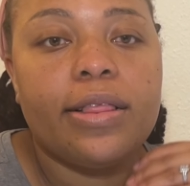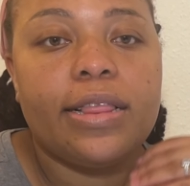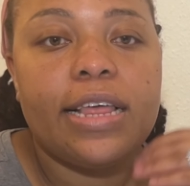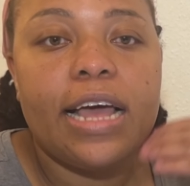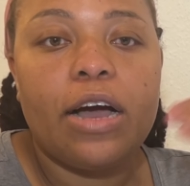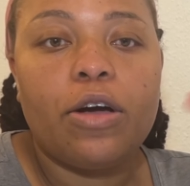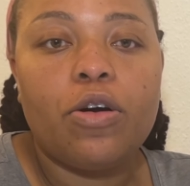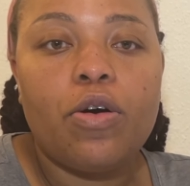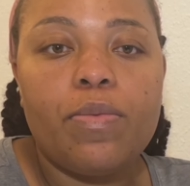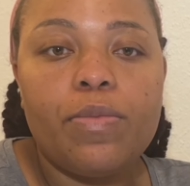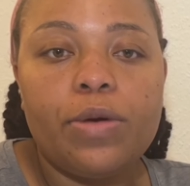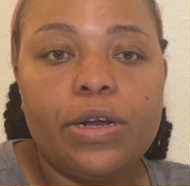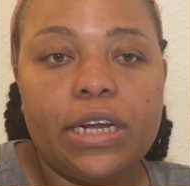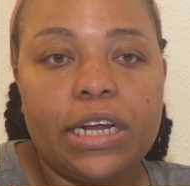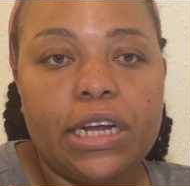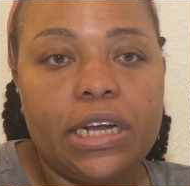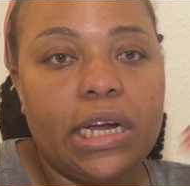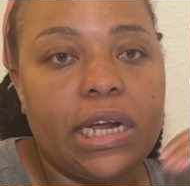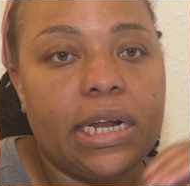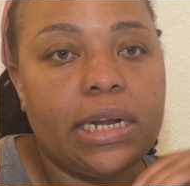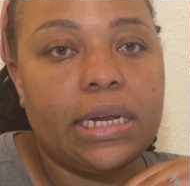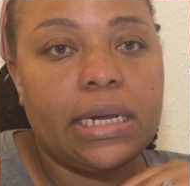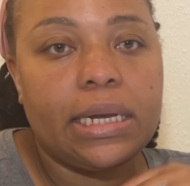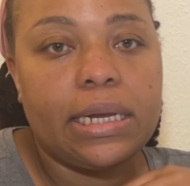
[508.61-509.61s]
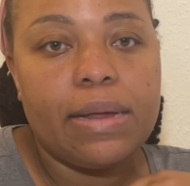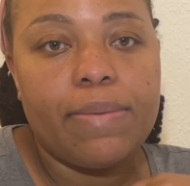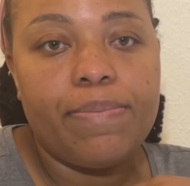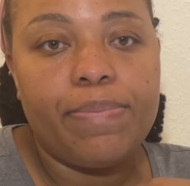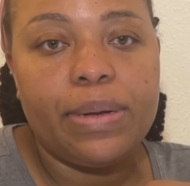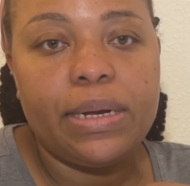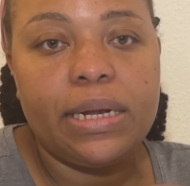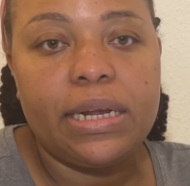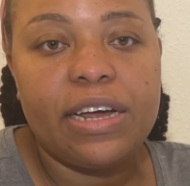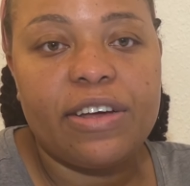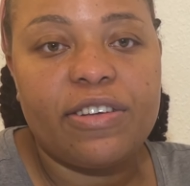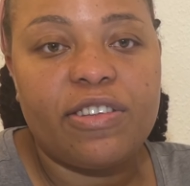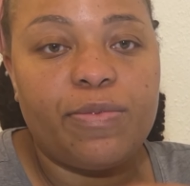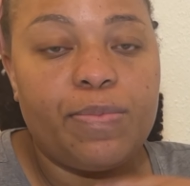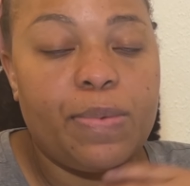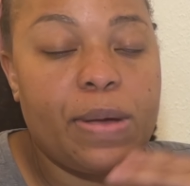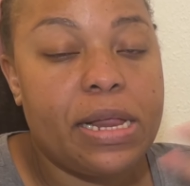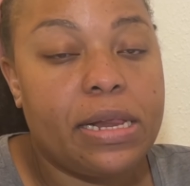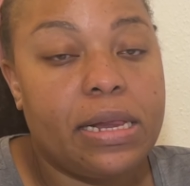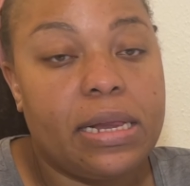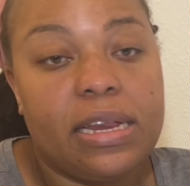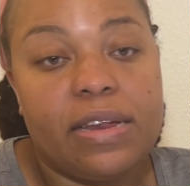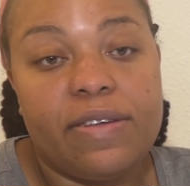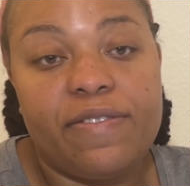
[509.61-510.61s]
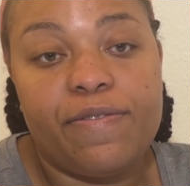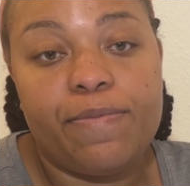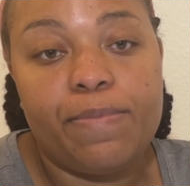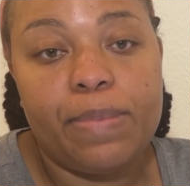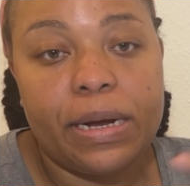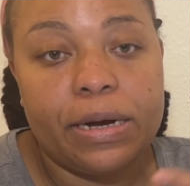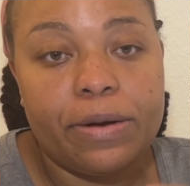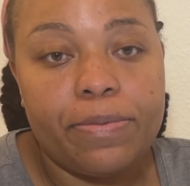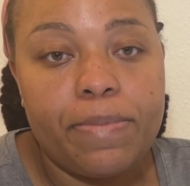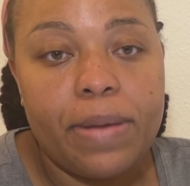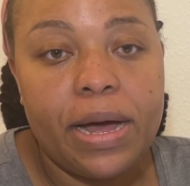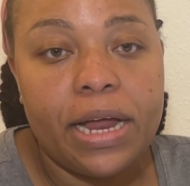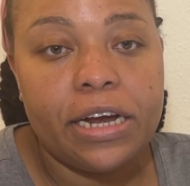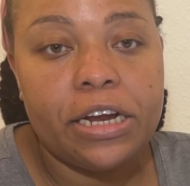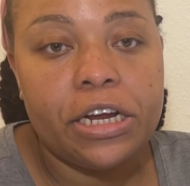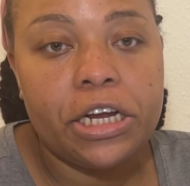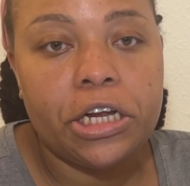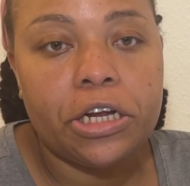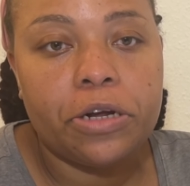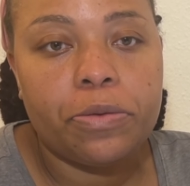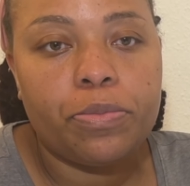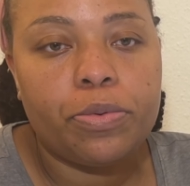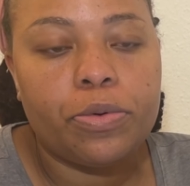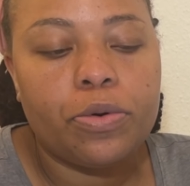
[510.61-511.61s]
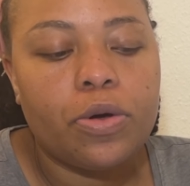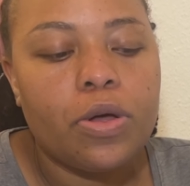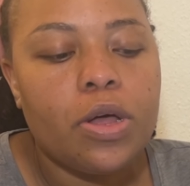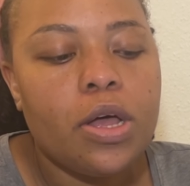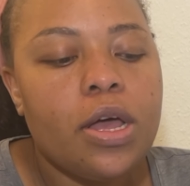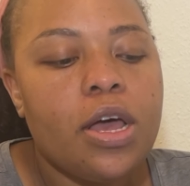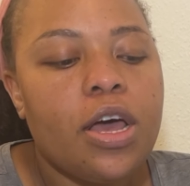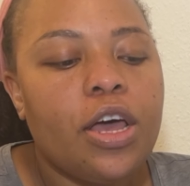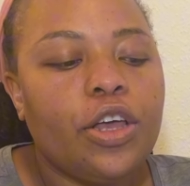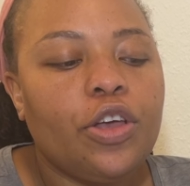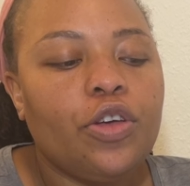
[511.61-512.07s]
the accommodation is a bit expensive but manageable.